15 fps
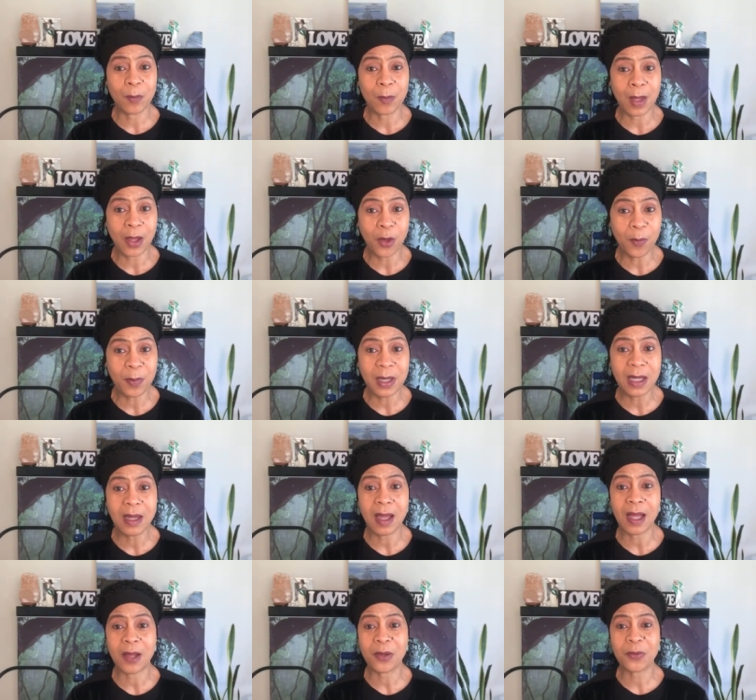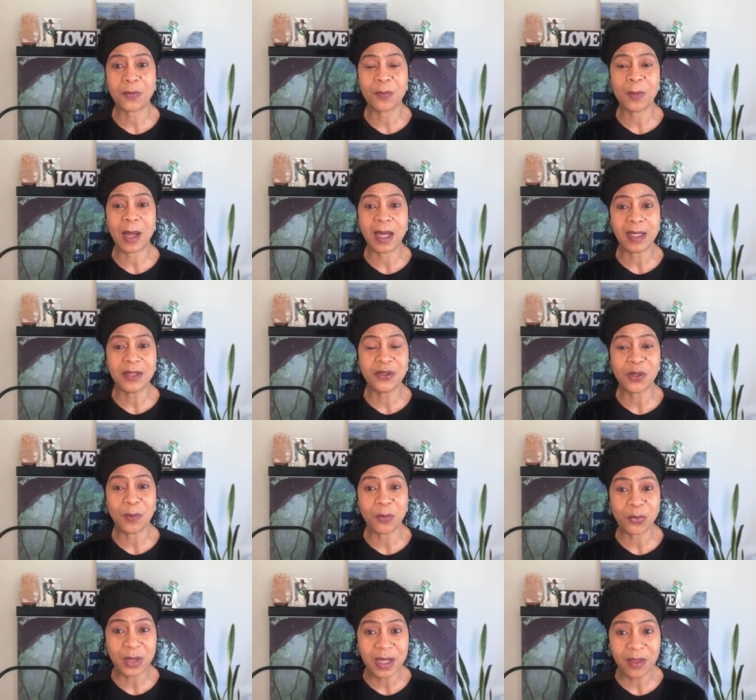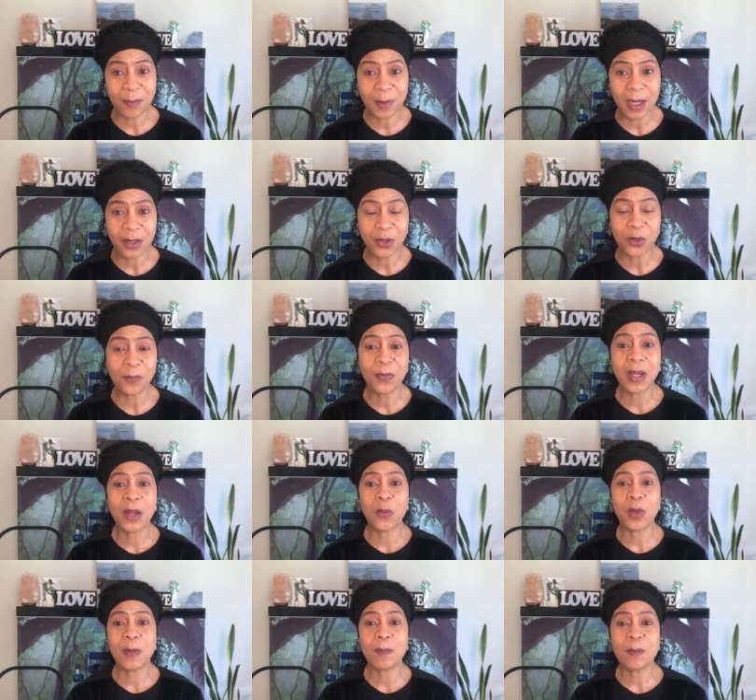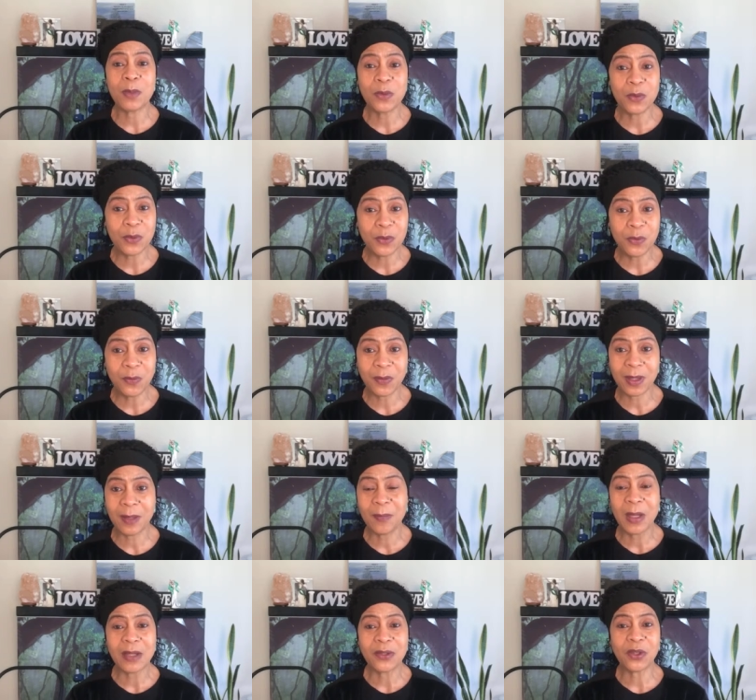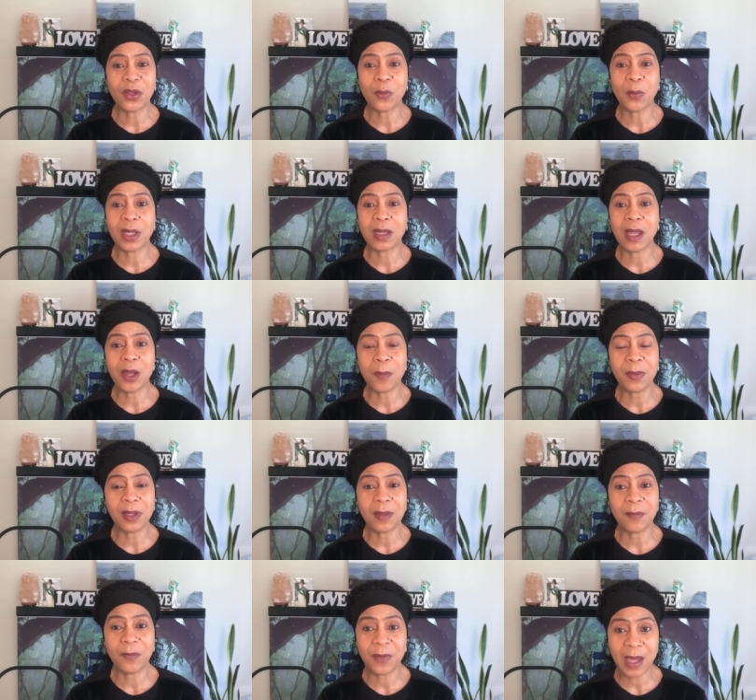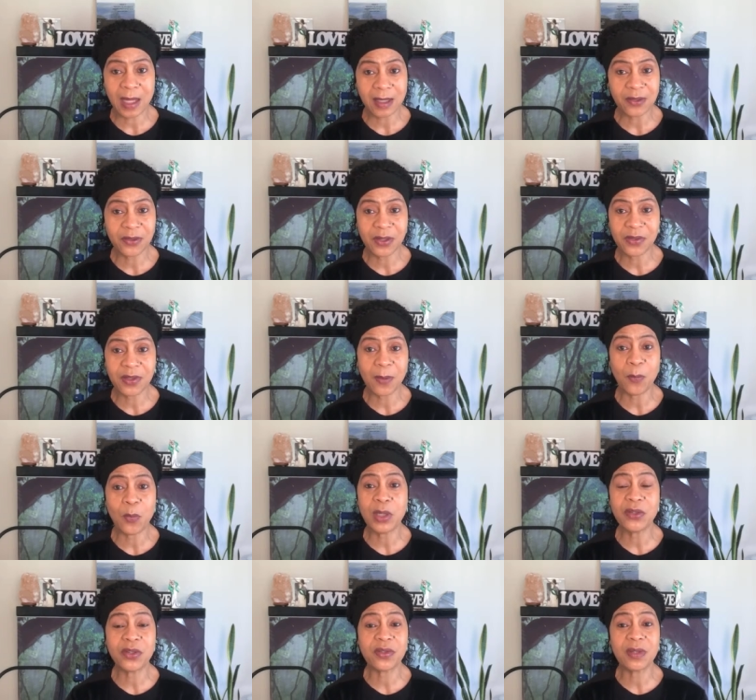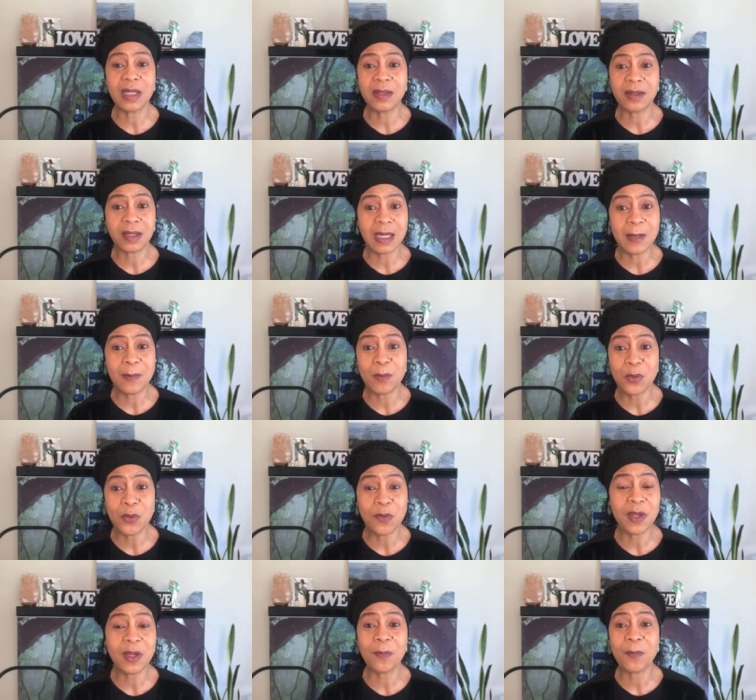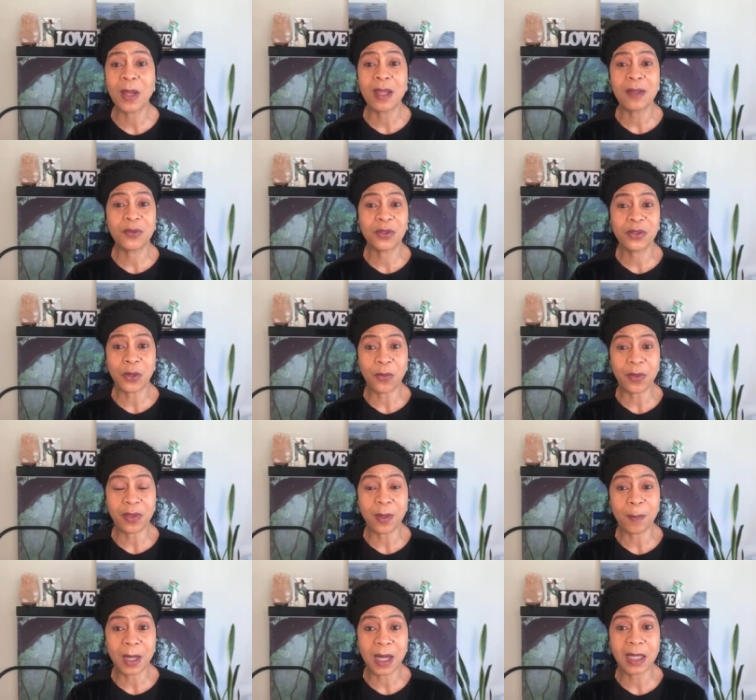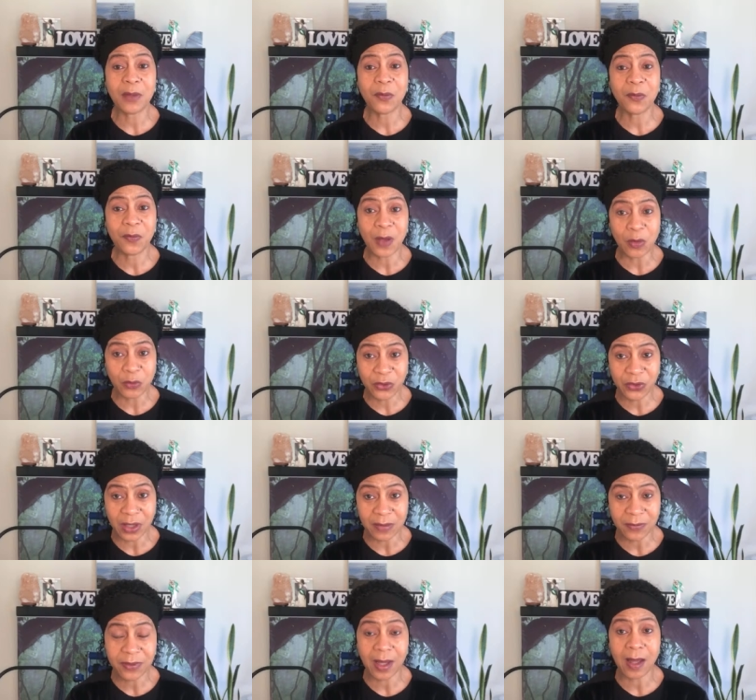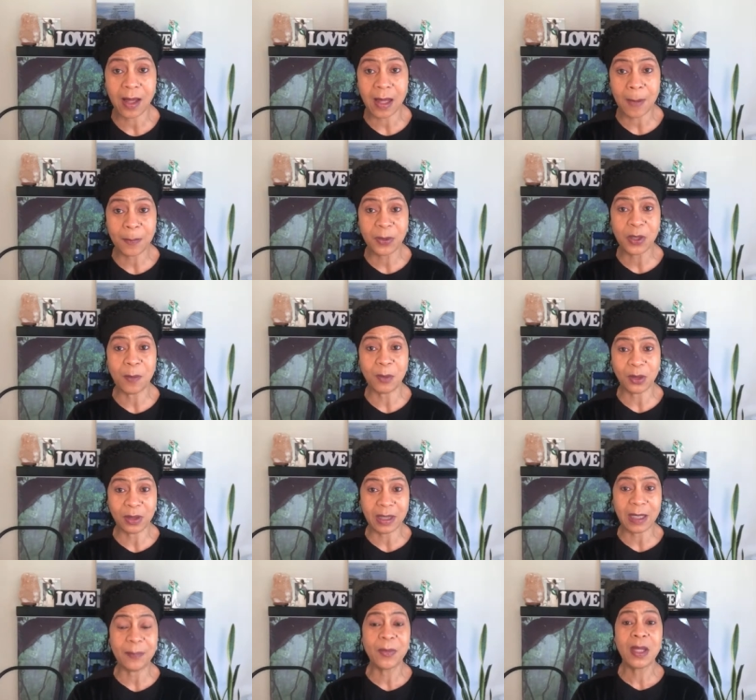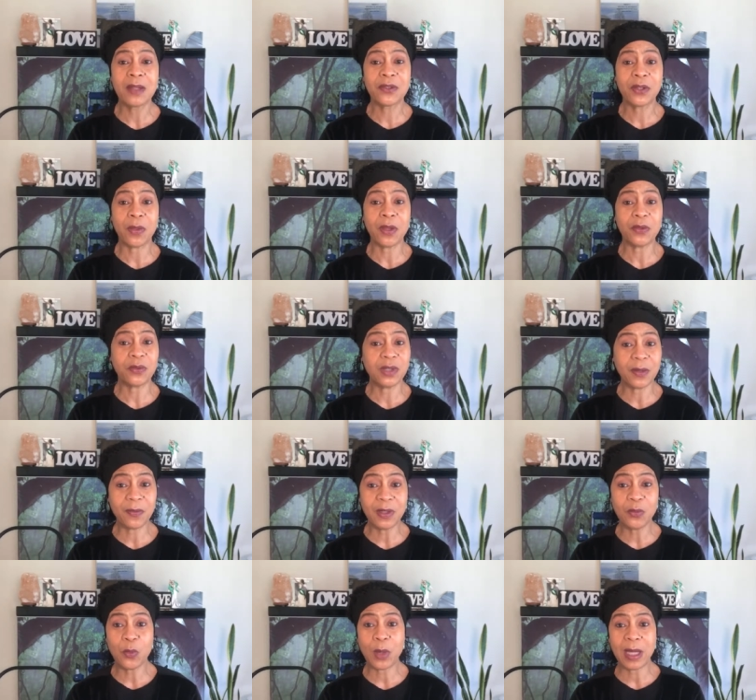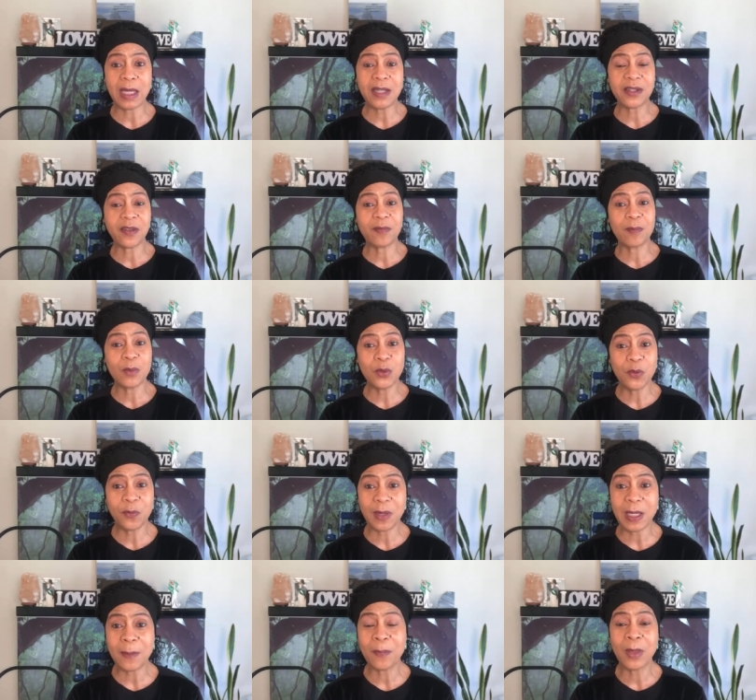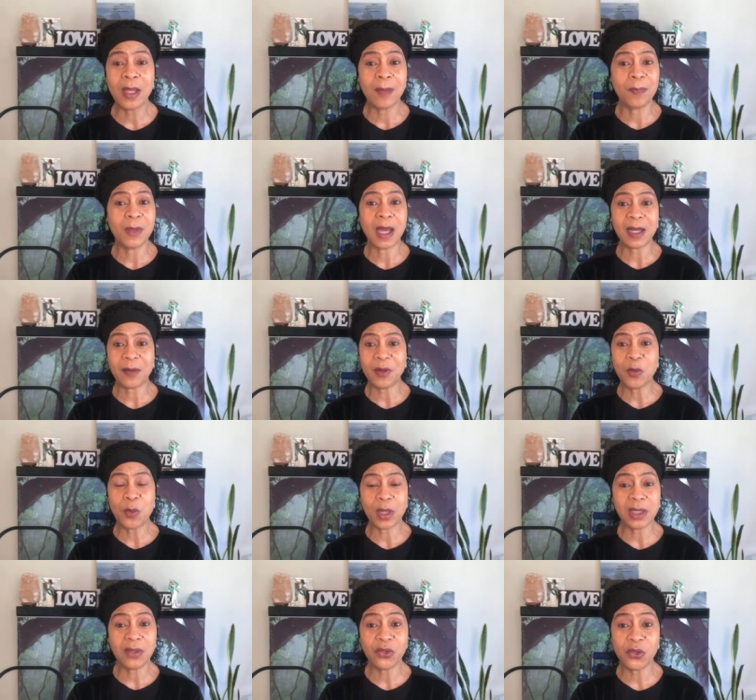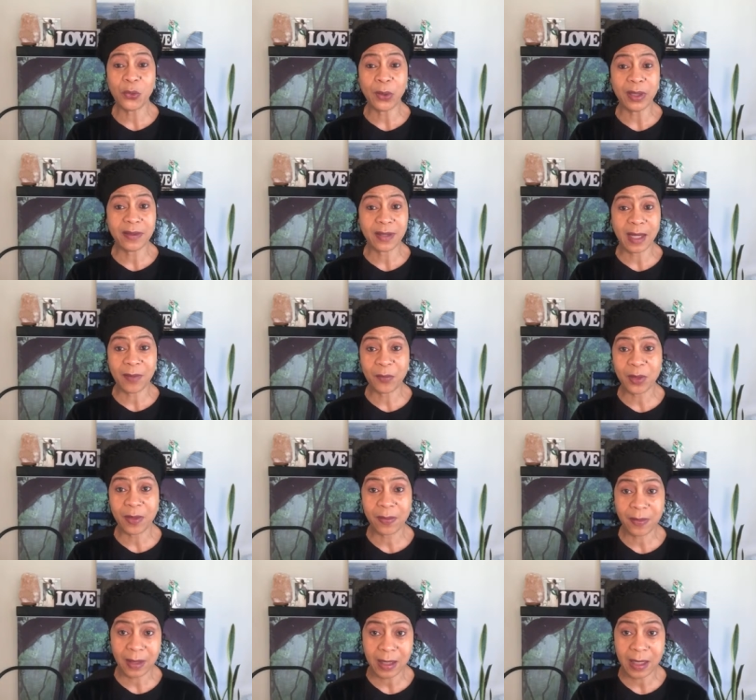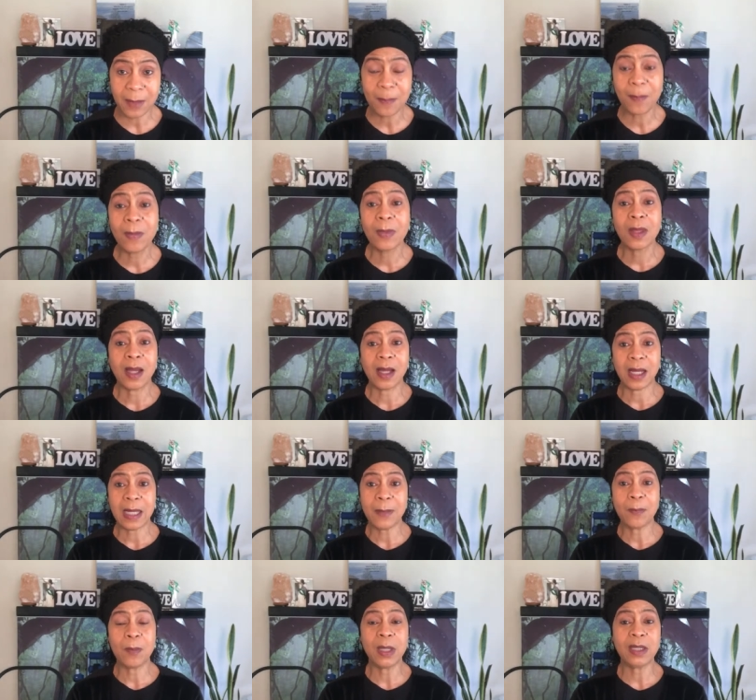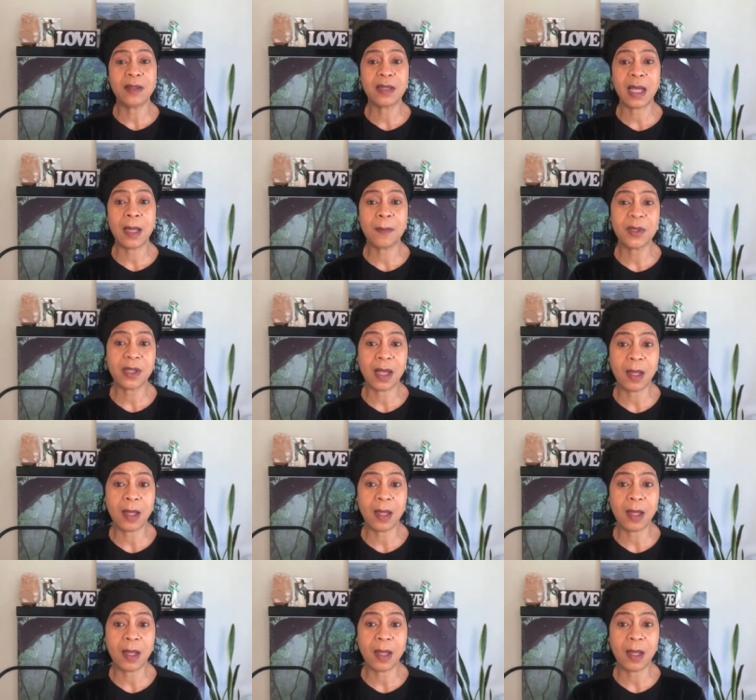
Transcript: helping our bodies to breathe better. We move so that we can help the lymphatic system. We just need to keep moving so that the body functions optimally. So there are different ways of moving. Not everyone enjoys everything. I many times